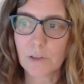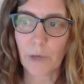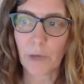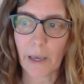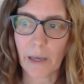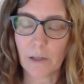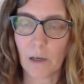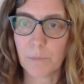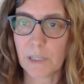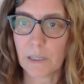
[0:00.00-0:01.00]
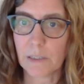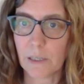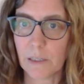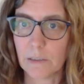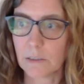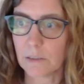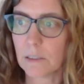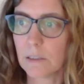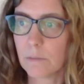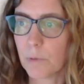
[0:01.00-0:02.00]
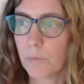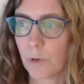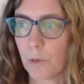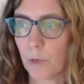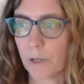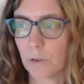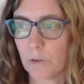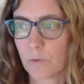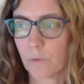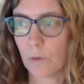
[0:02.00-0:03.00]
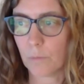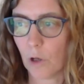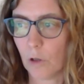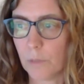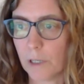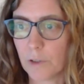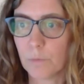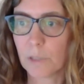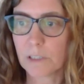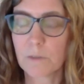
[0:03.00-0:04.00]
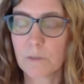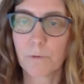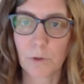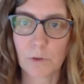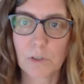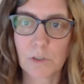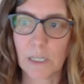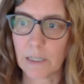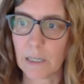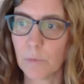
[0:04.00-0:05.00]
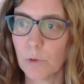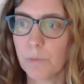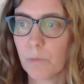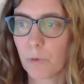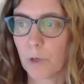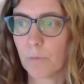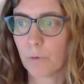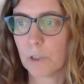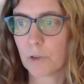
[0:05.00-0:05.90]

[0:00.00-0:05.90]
to add, update, and delete BibFrame records from Alma, you must first enable BibFrame